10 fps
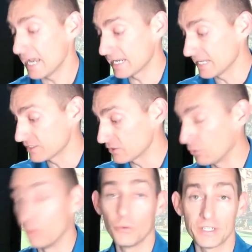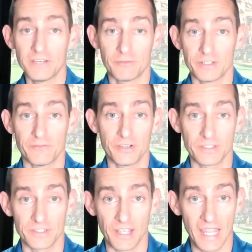against all the different
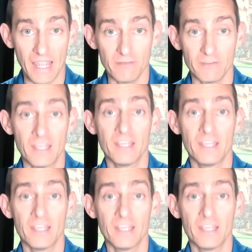devices I have.